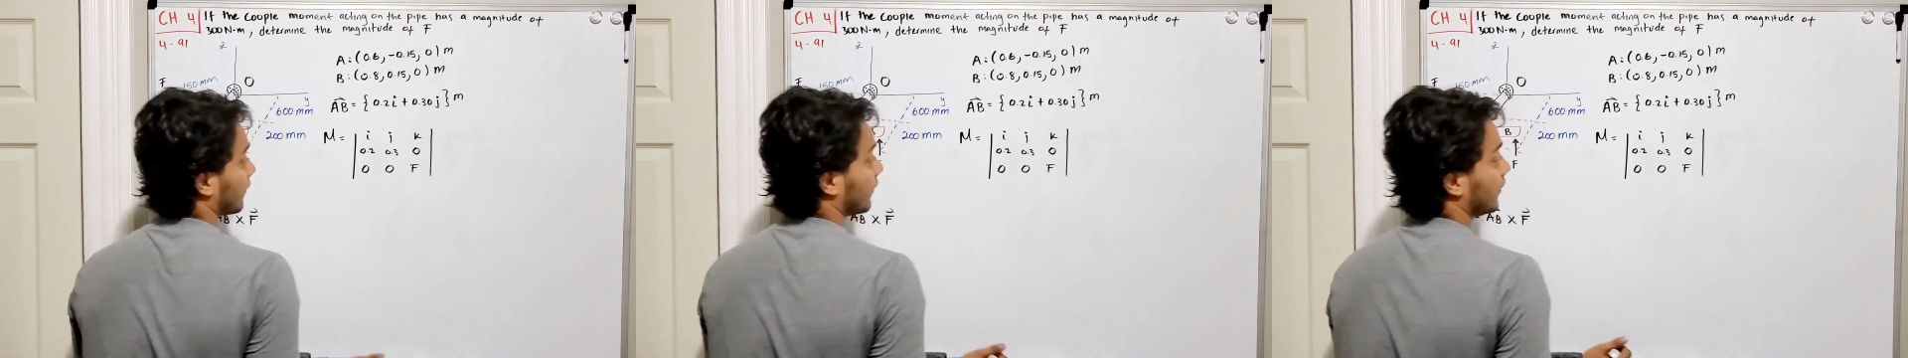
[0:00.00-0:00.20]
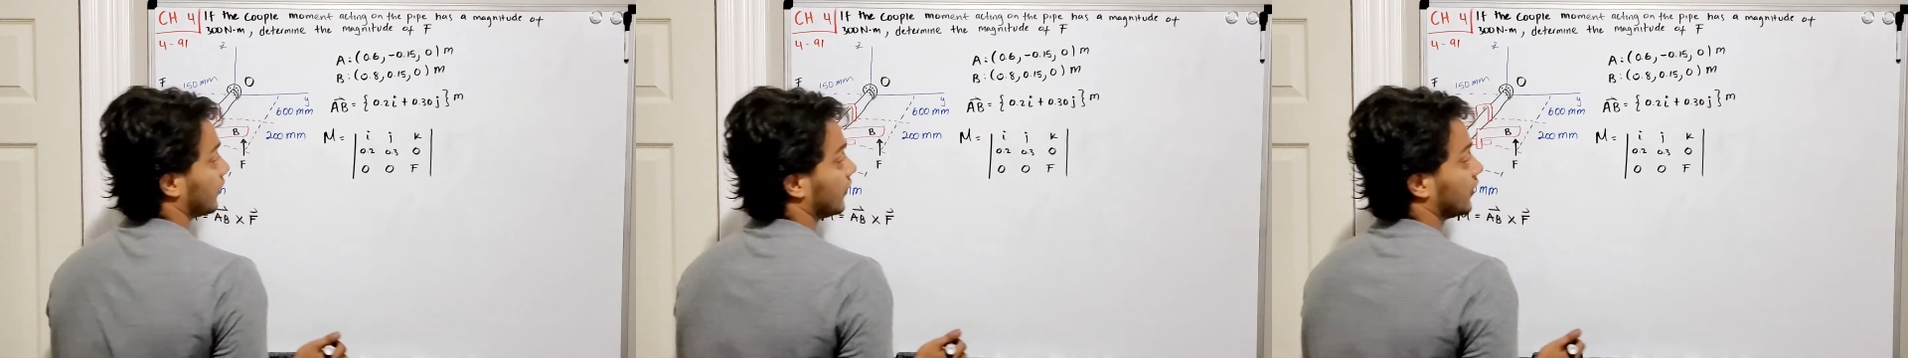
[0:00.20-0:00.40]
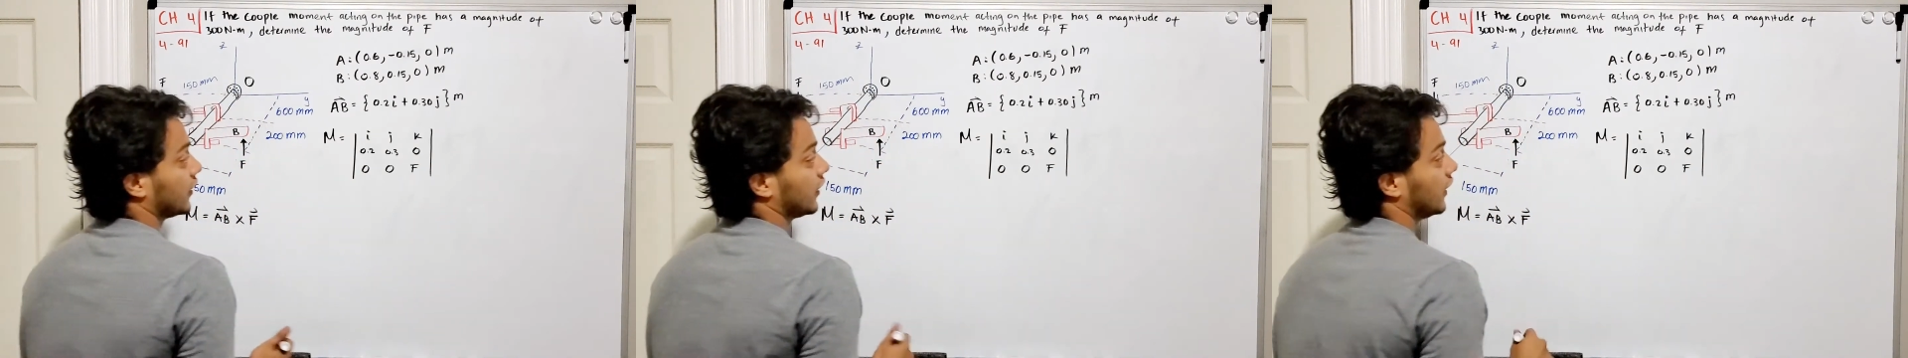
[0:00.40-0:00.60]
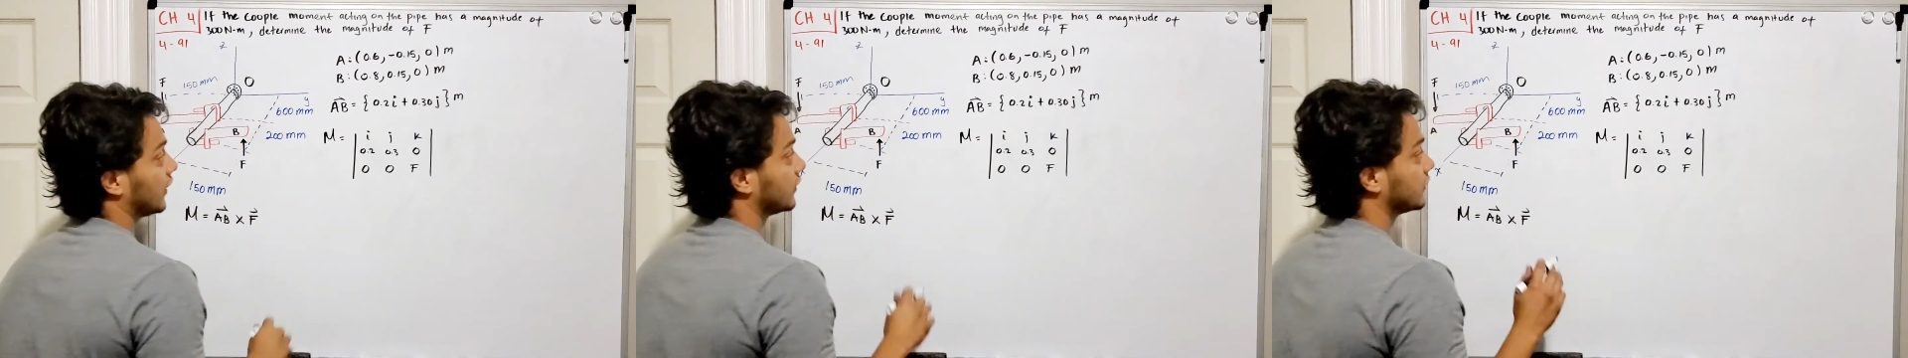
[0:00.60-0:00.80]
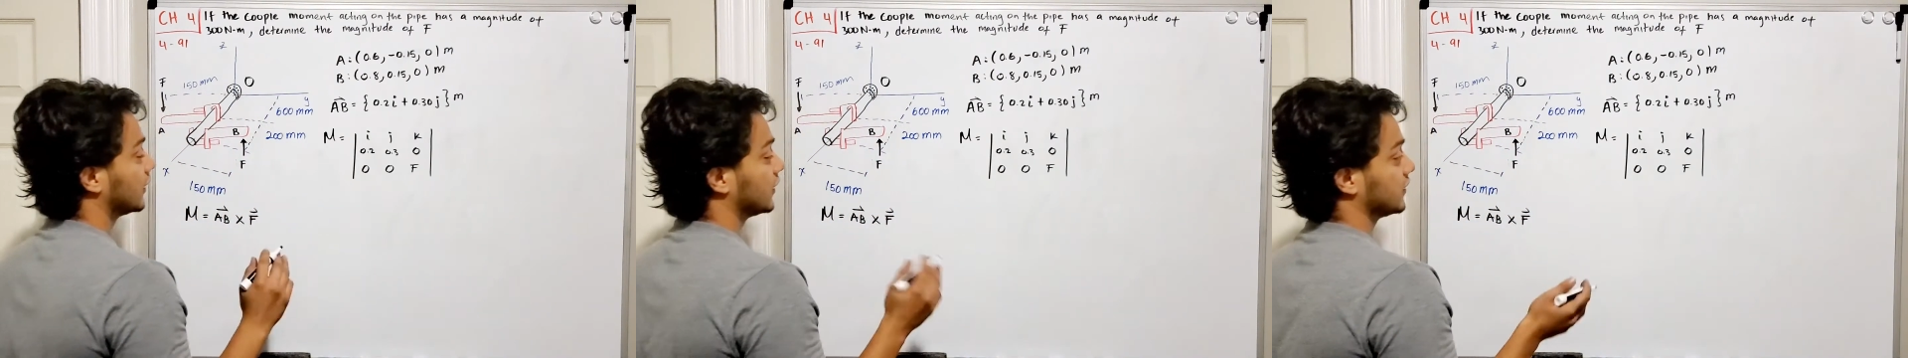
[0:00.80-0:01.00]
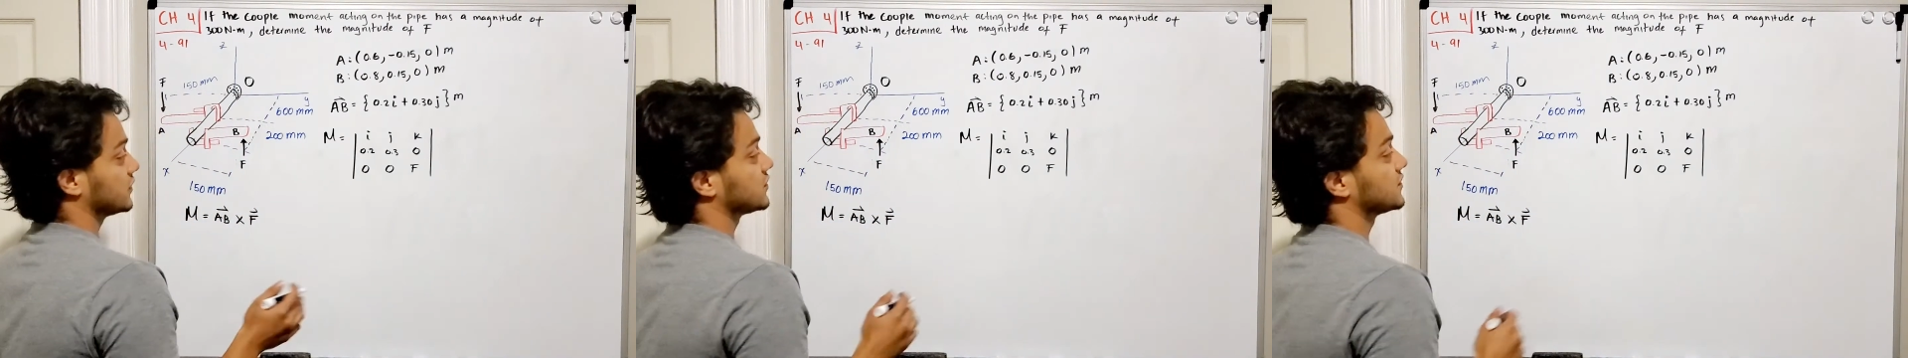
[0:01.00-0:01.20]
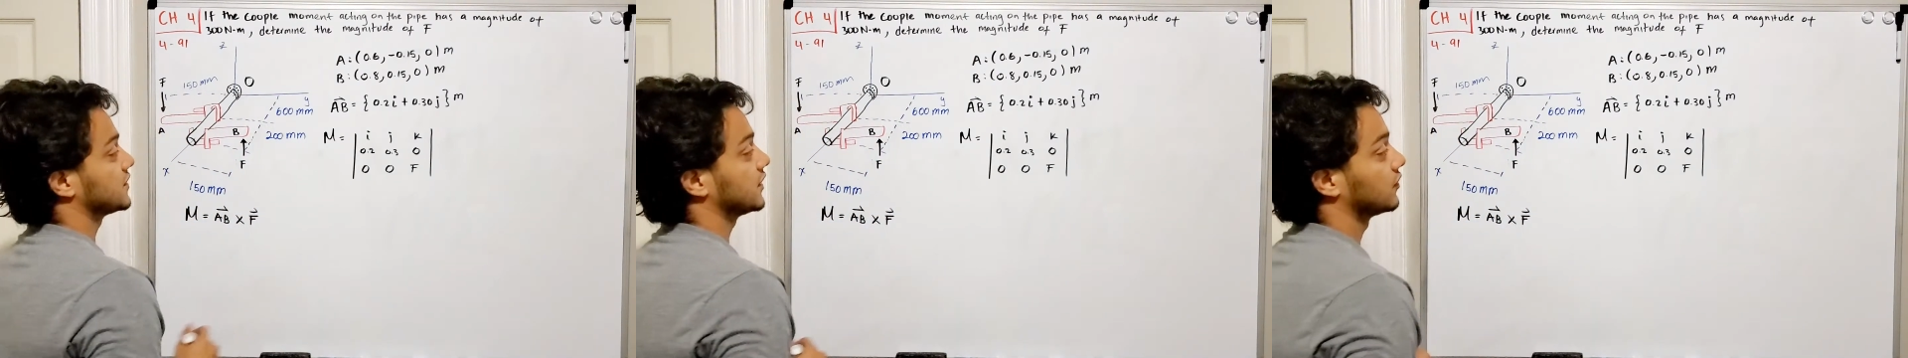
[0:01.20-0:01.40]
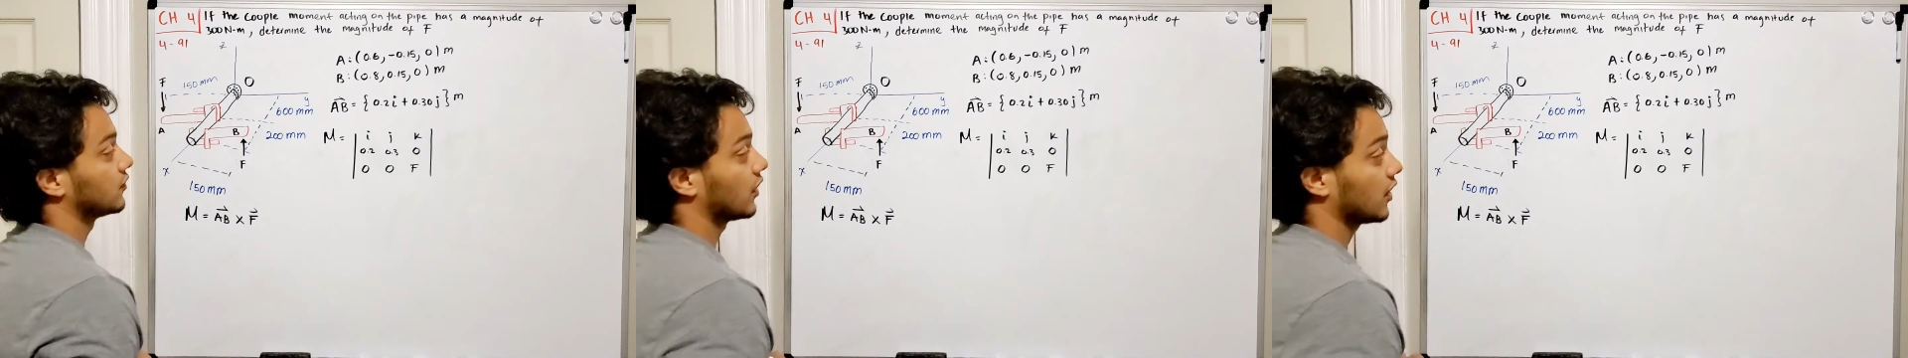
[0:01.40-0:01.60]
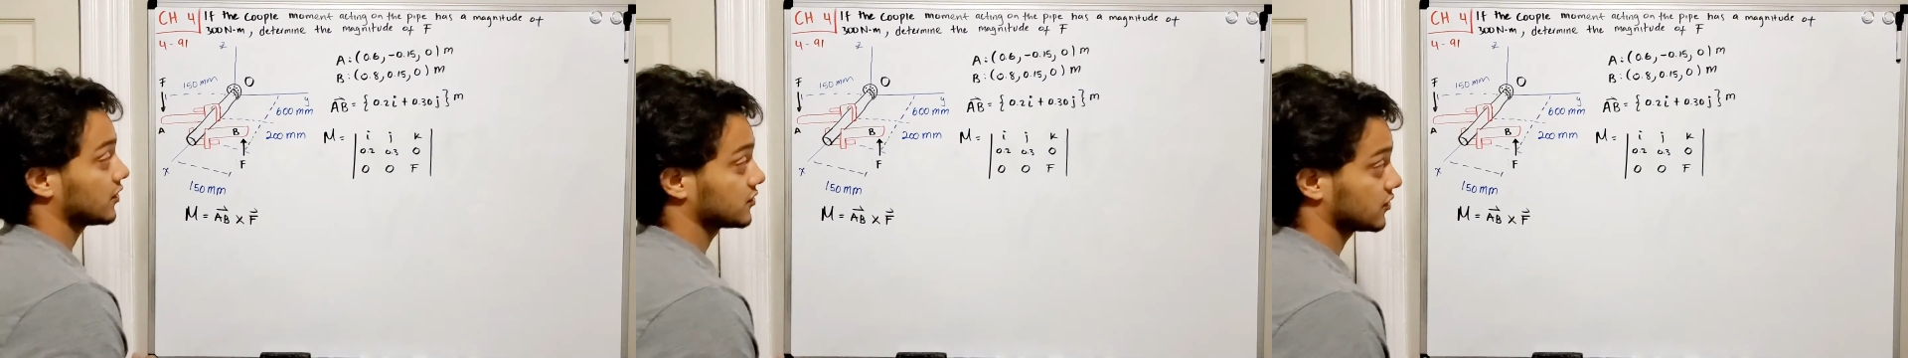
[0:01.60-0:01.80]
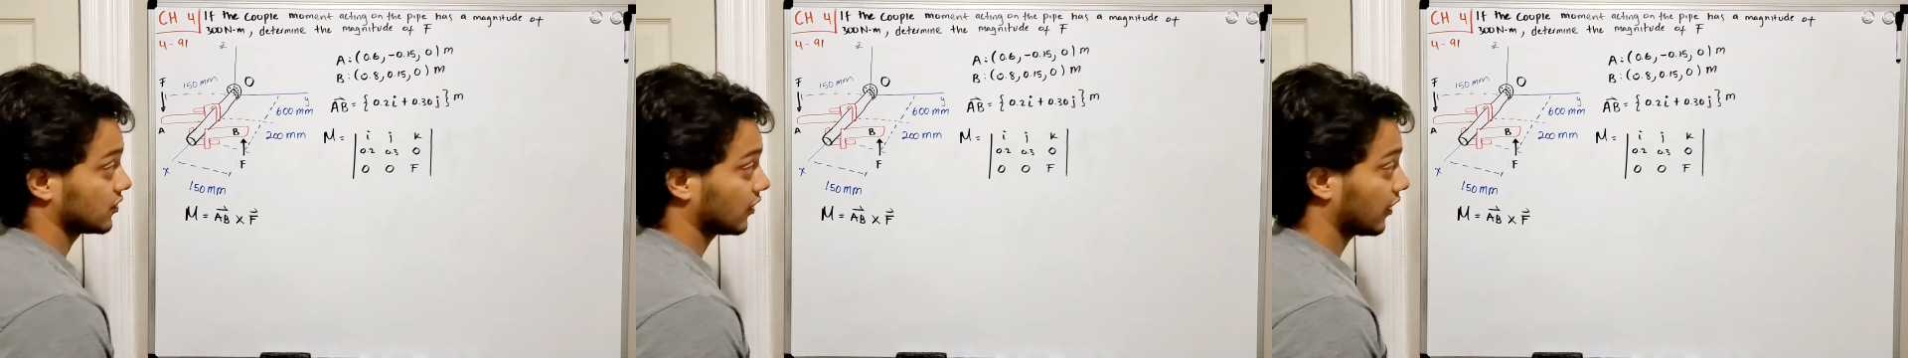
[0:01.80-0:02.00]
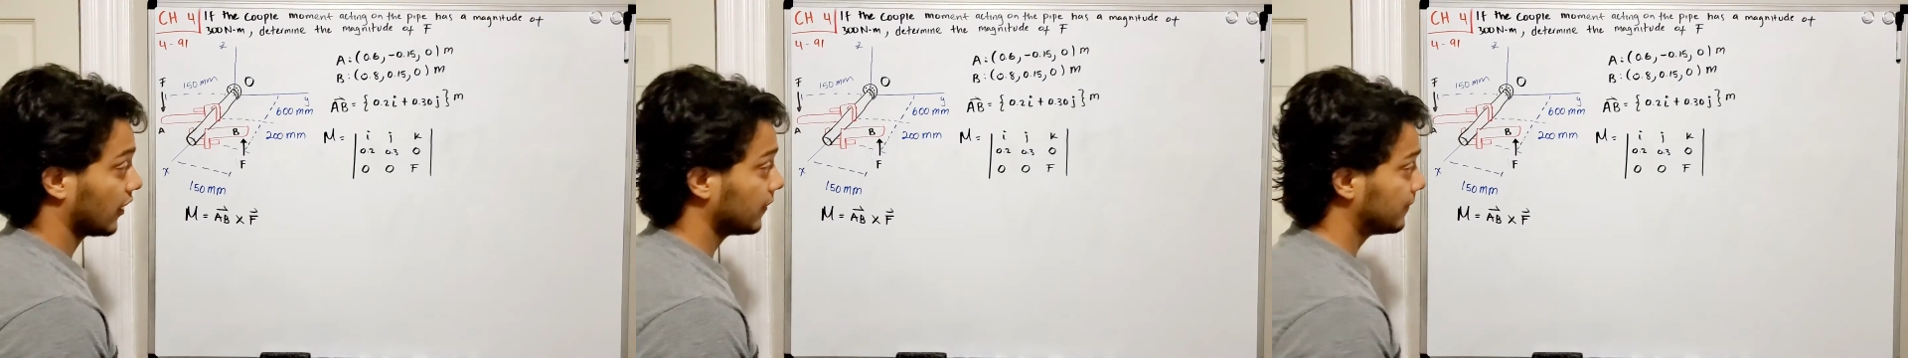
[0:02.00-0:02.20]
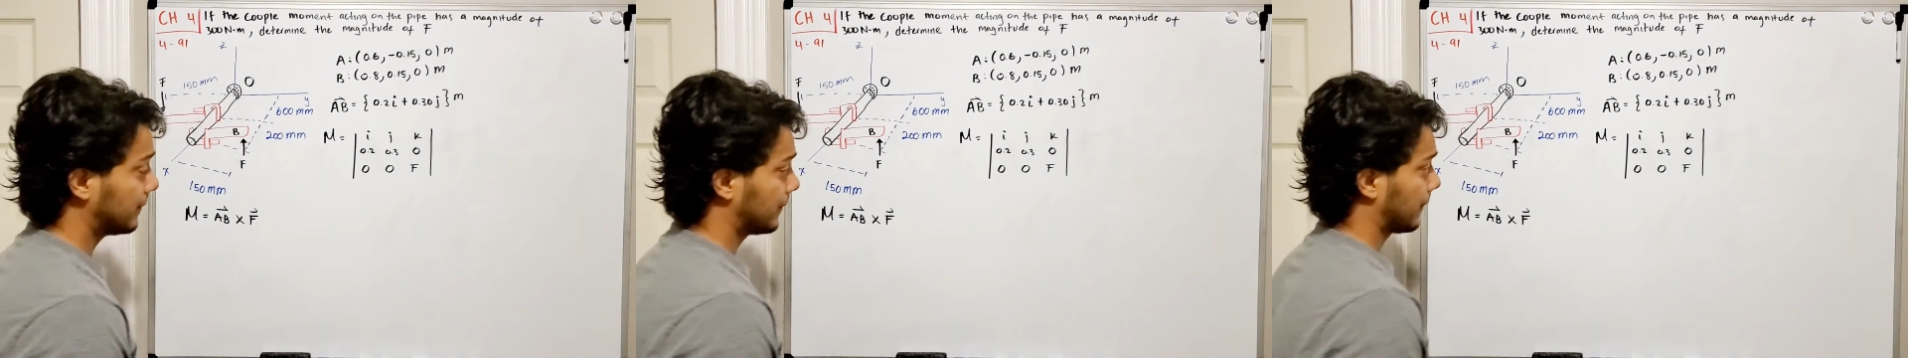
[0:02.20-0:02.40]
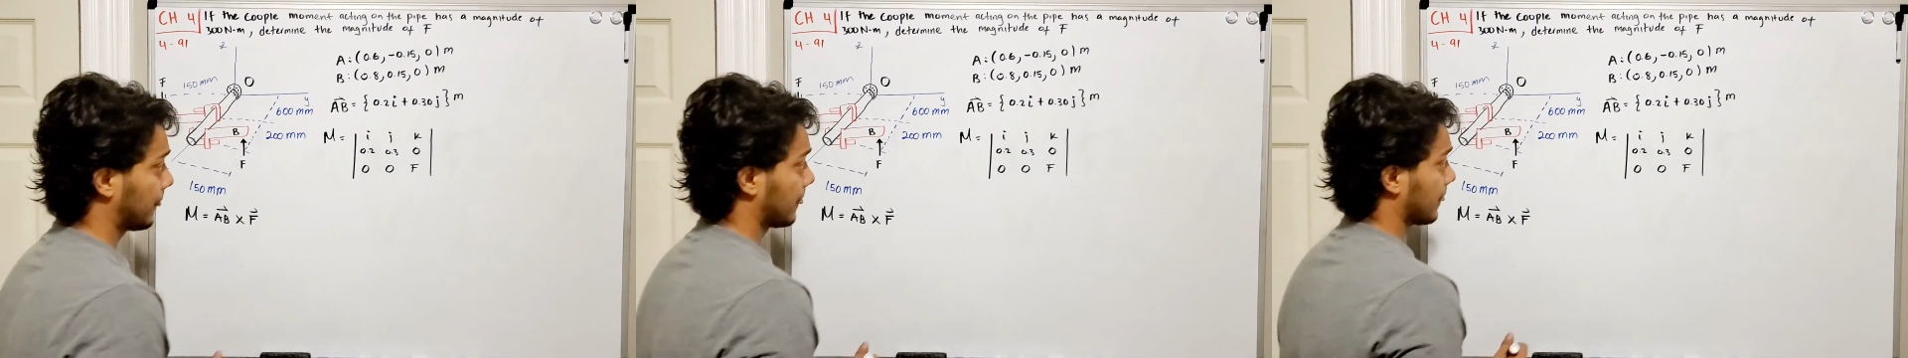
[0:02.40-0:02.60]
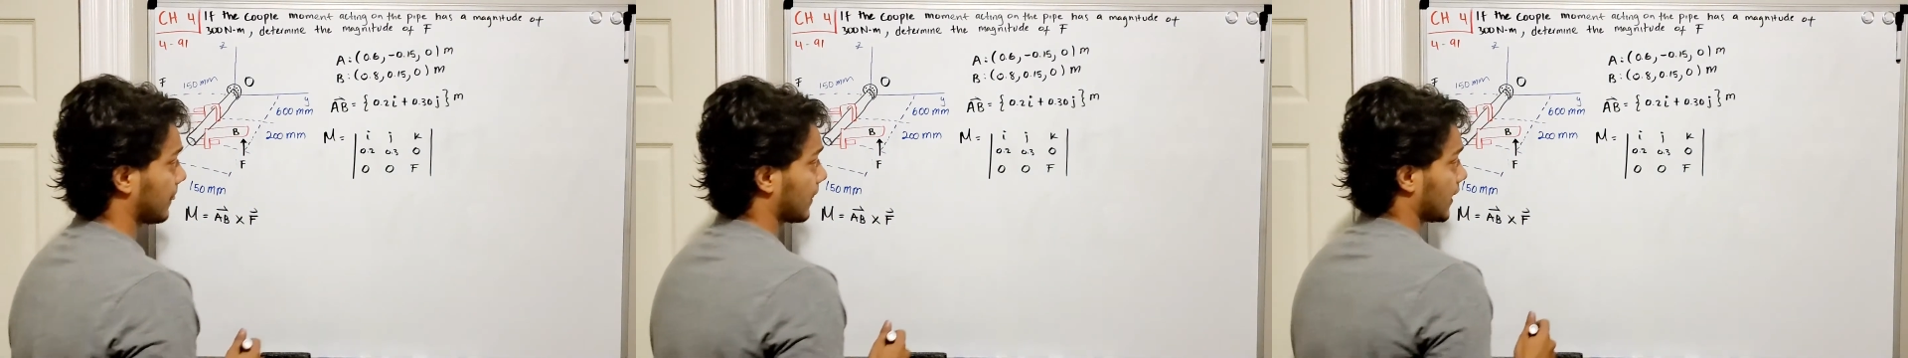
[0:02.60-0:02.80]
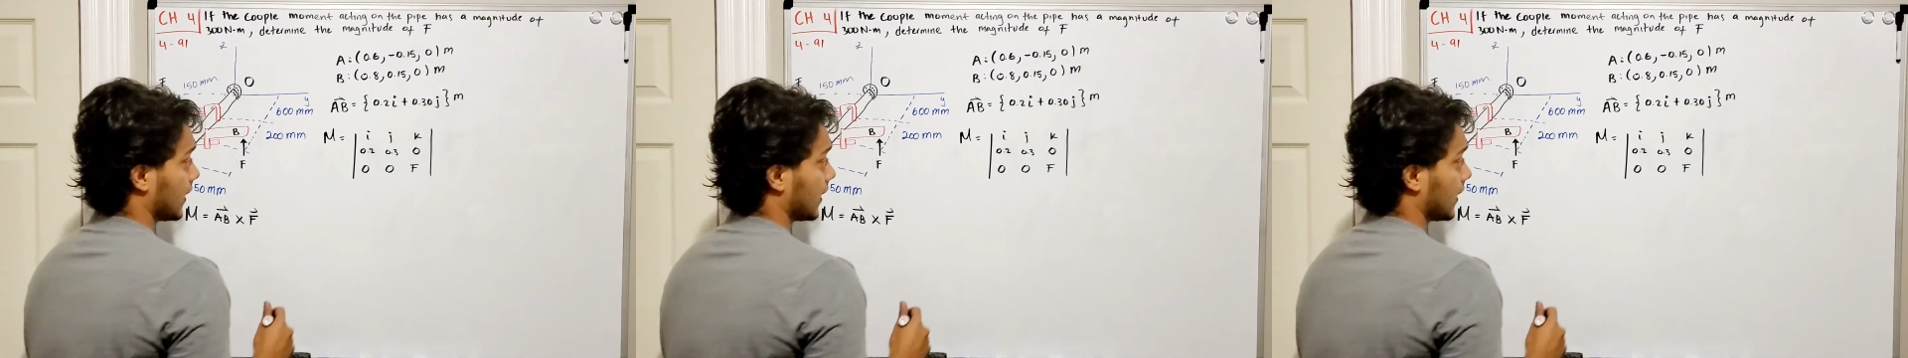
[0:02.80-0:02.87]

F in the Z direction, okay?